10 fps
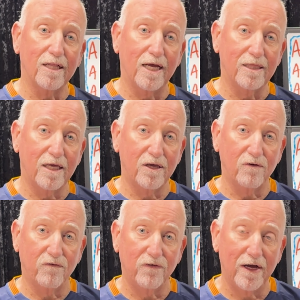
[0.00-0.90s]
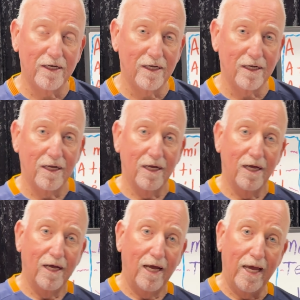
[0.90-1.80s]
I think you'll find it
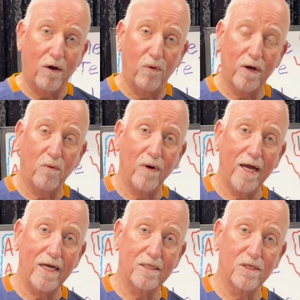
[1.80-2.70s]
a quick way